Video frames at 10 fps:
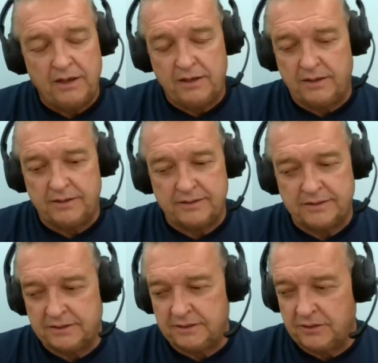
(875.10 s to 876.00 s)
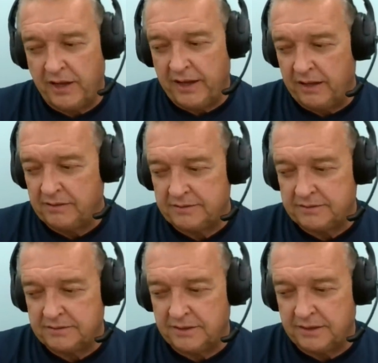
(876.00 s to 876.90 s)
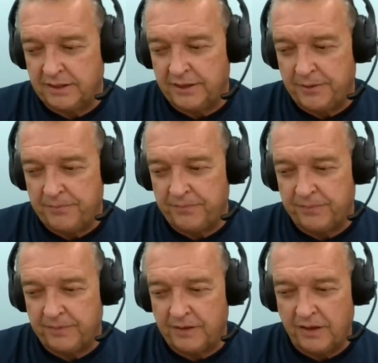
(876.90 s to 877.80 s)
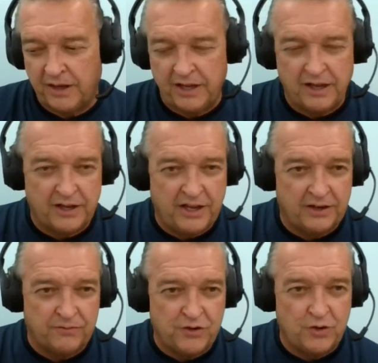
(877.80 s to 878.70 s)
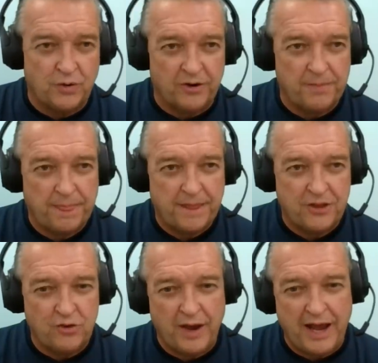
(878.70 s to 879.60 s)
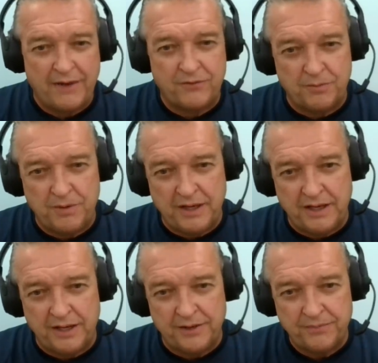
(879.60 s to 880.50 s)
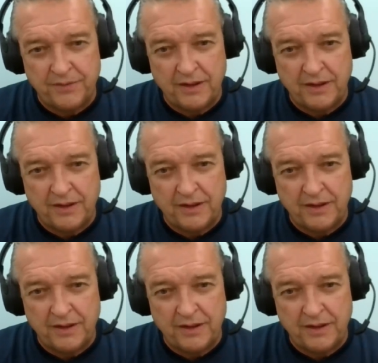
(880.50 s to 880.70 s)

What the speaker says: Okay. Again, viewer, you have to be,